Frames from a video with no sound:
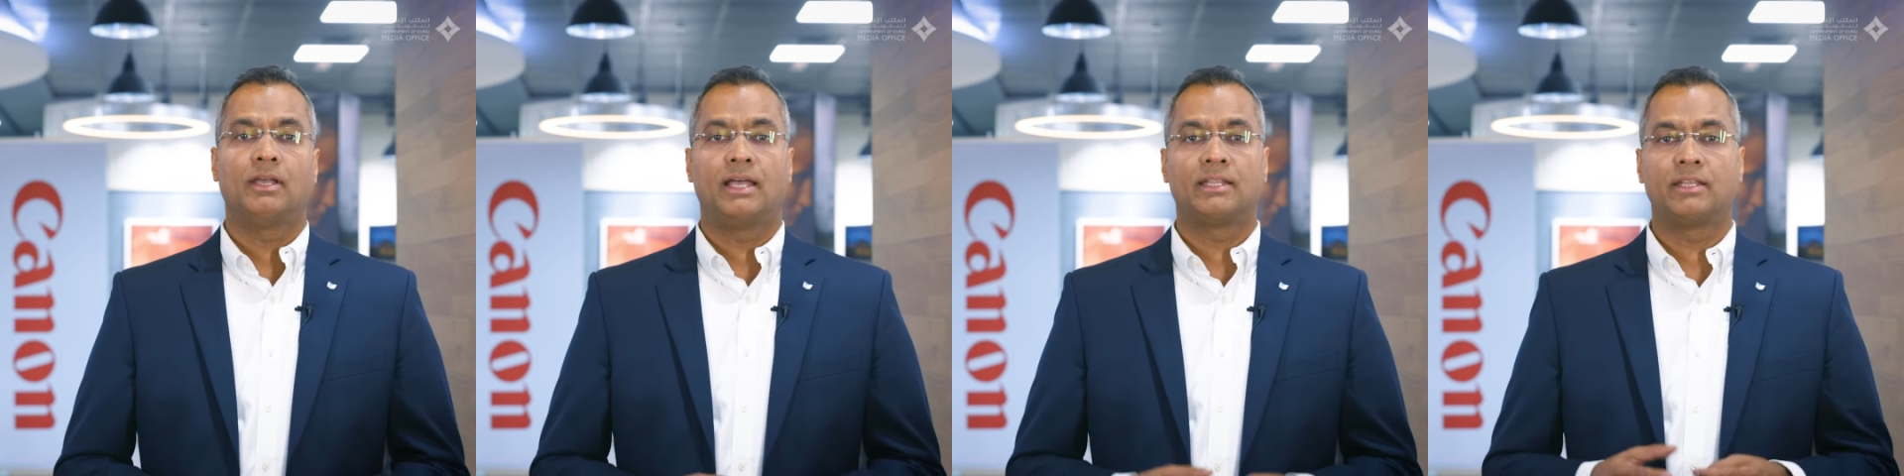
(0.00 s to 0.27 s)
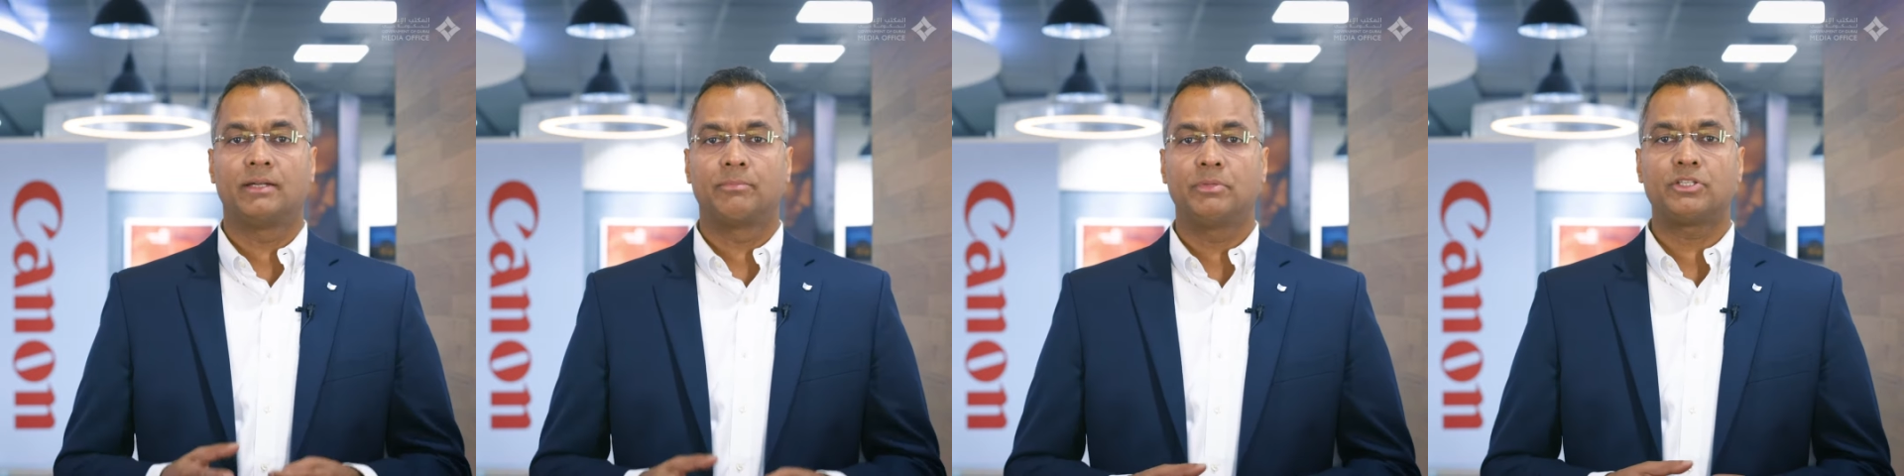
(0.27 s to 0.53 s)

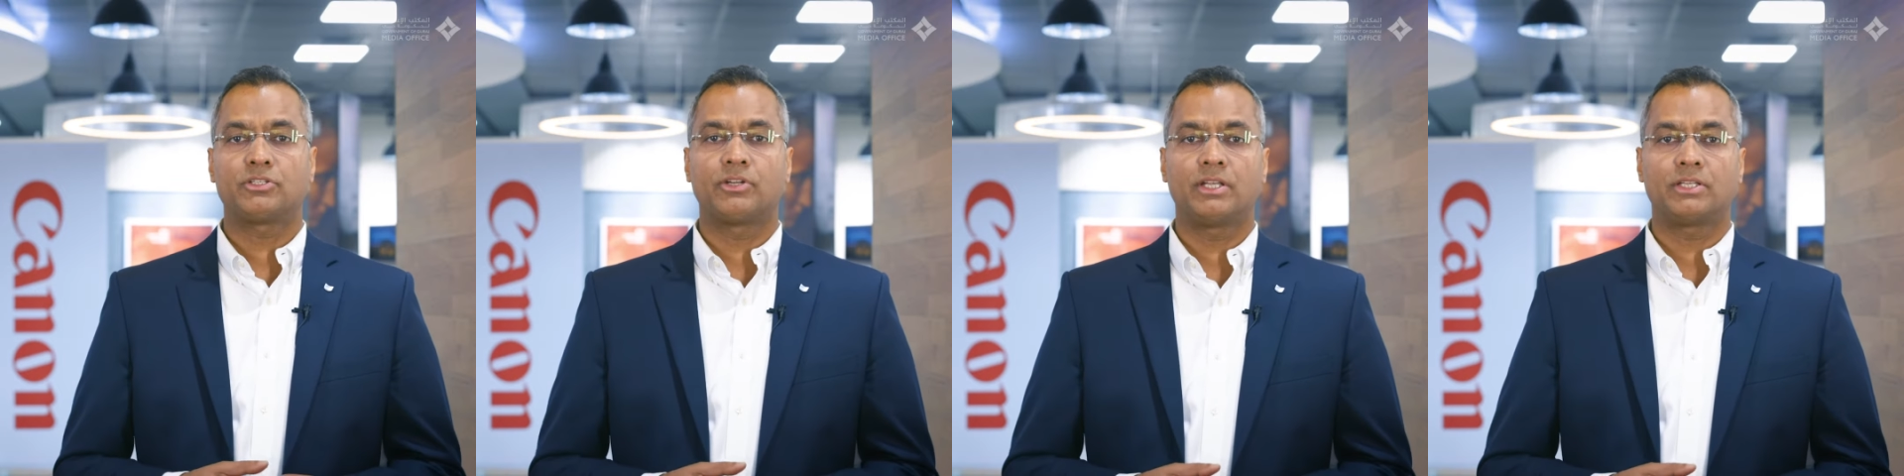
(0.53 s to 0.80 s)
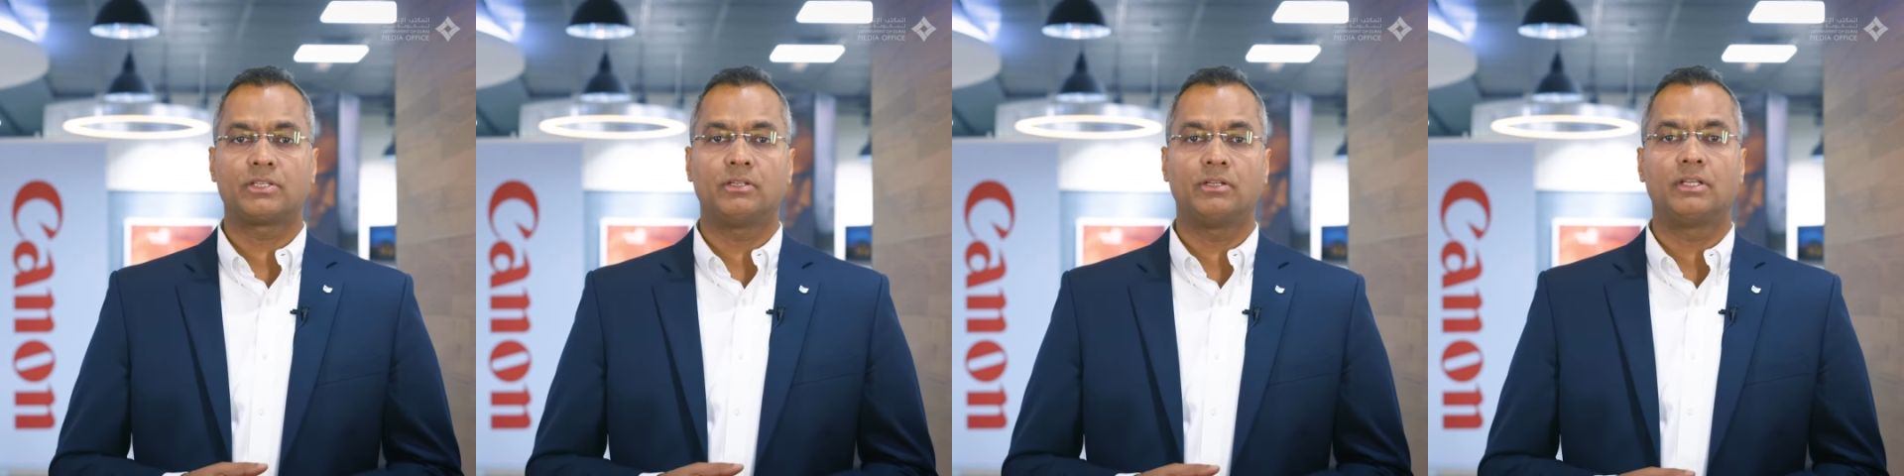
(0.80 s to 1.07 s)
and the
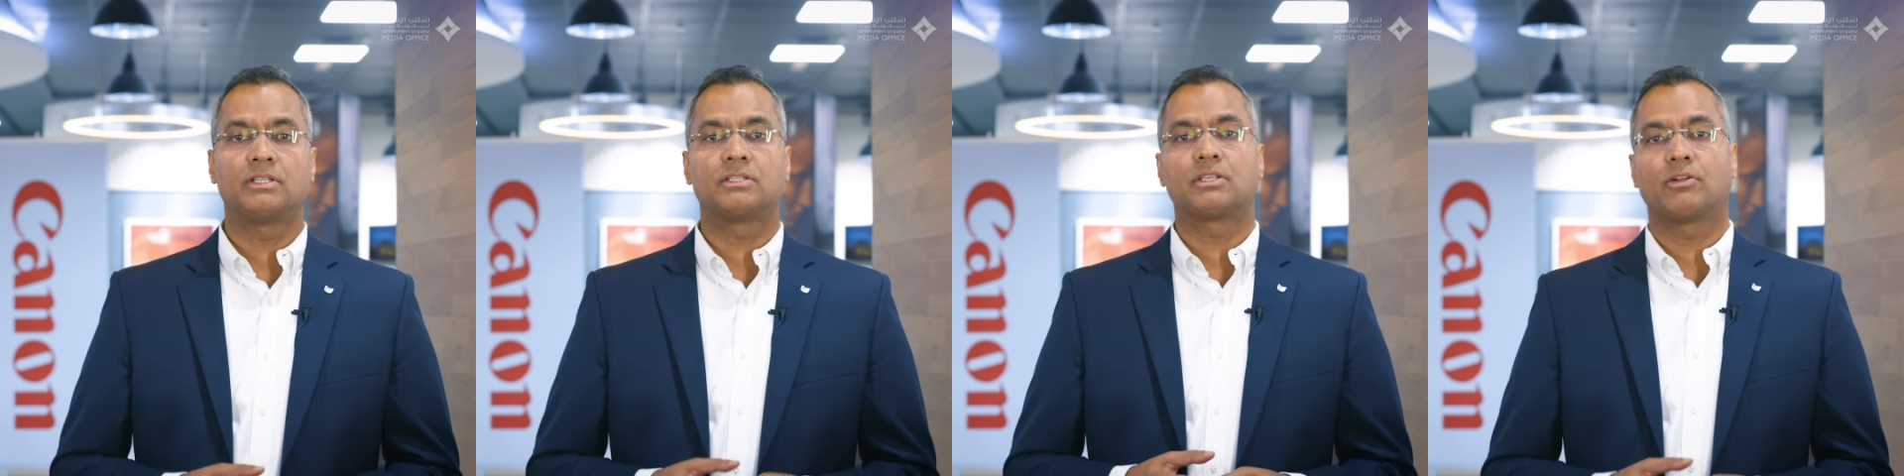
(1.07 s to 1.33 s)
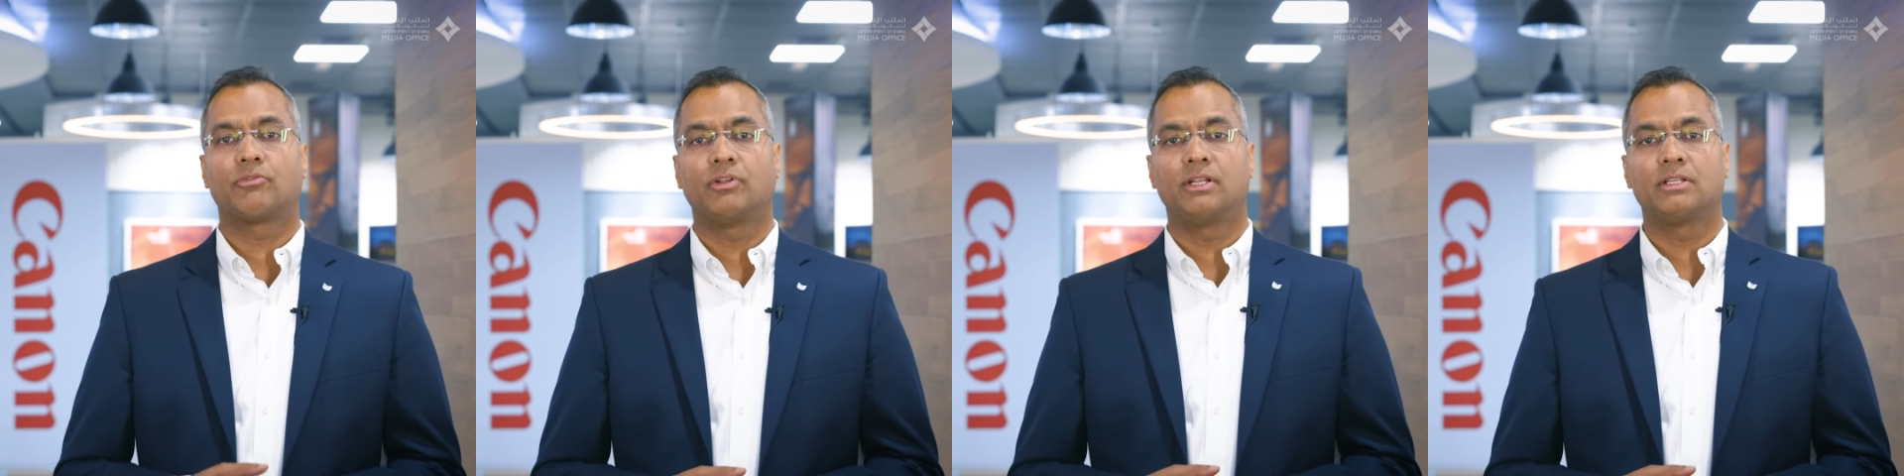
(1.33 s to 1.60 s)
administration in
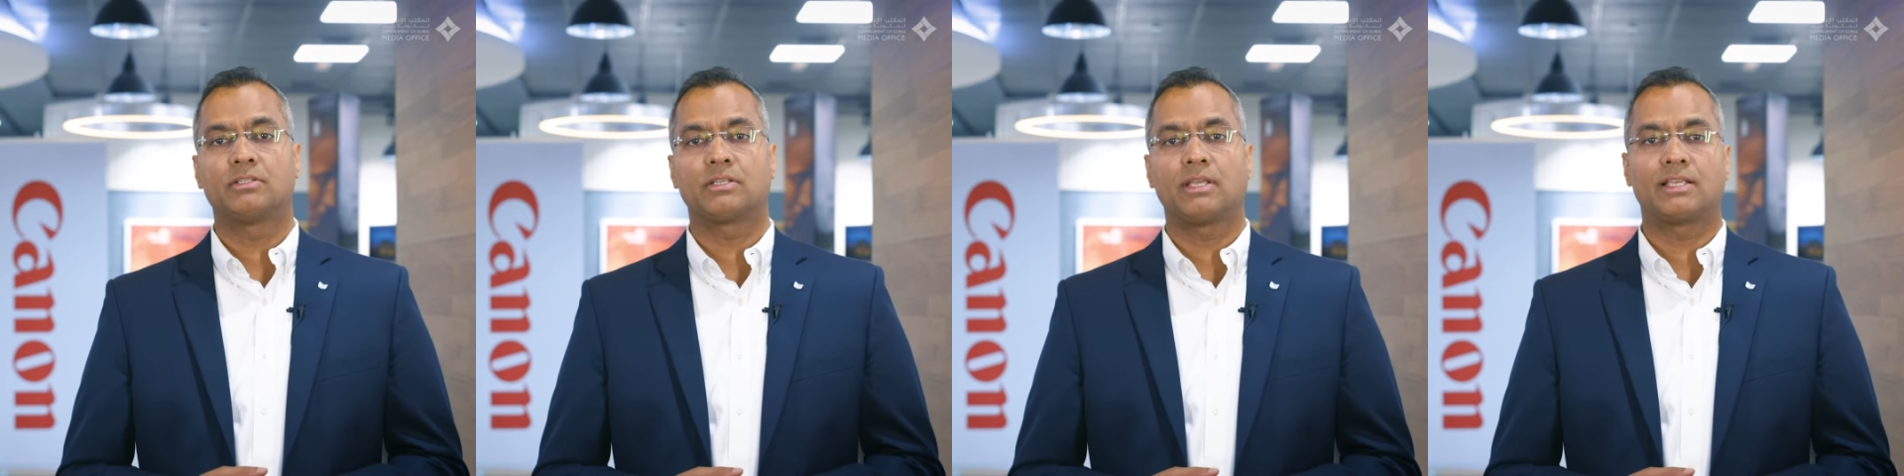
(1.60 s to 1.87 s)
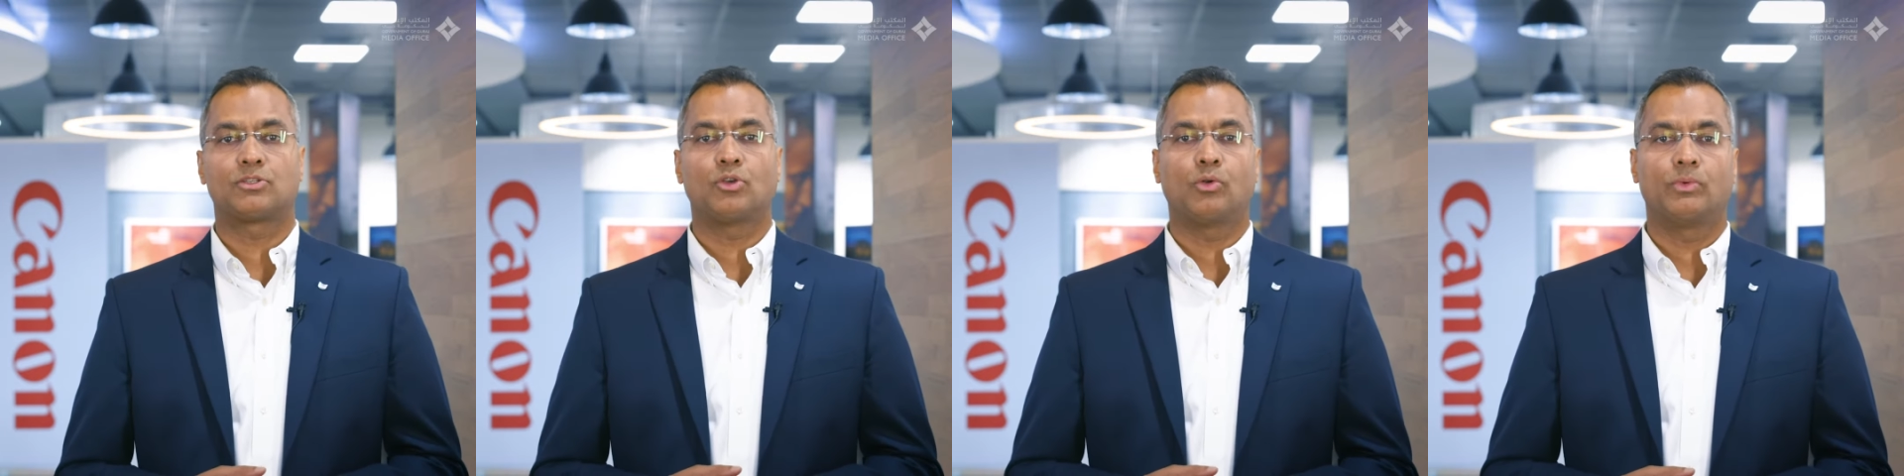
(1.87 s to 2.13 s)
surveillance
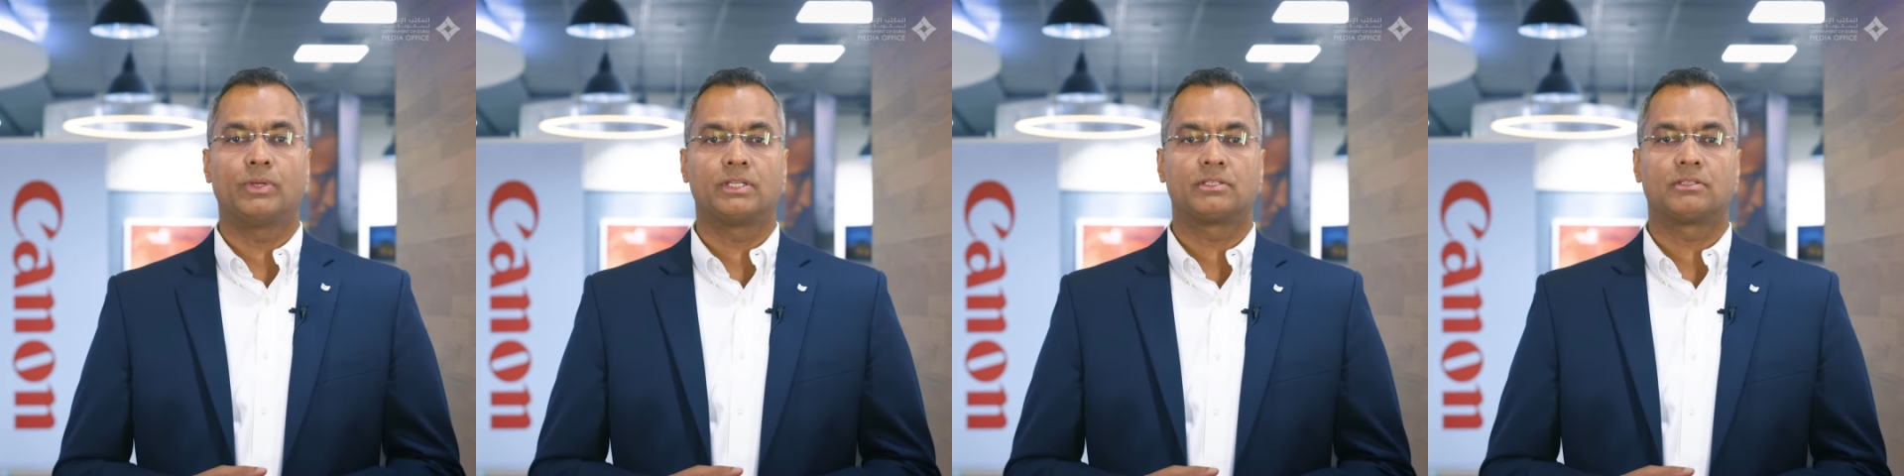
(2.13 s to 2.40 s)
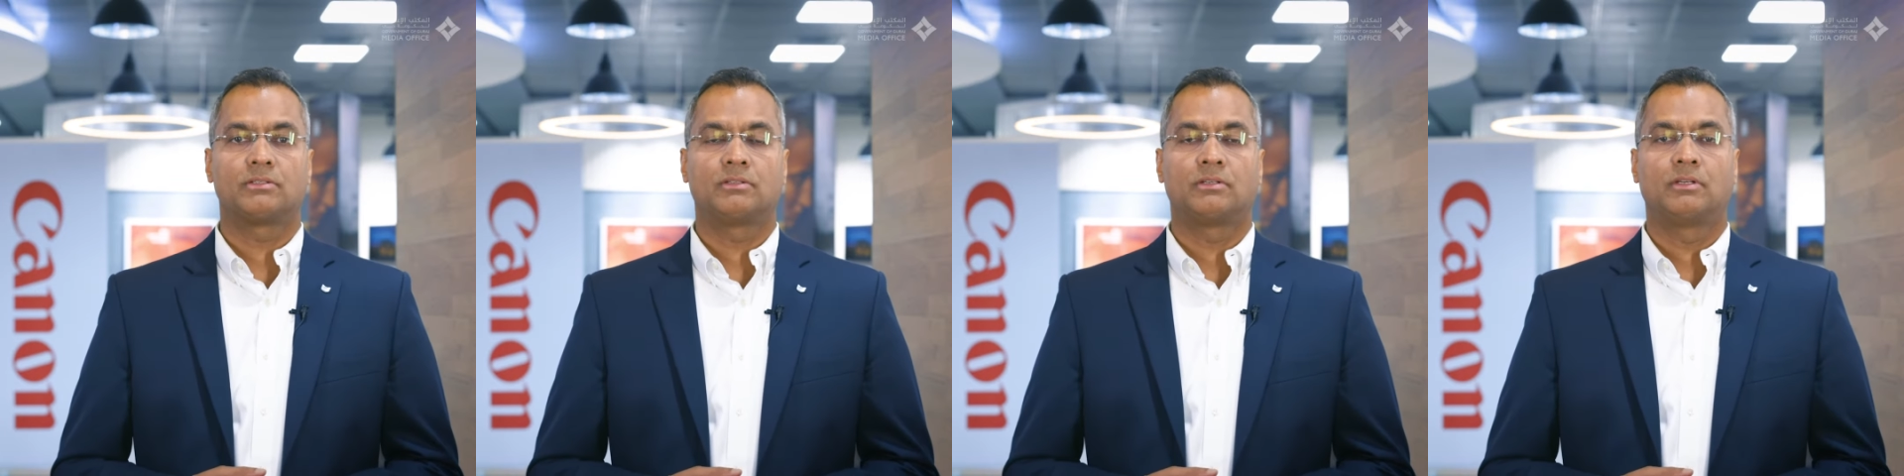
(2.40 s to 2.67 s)
as always.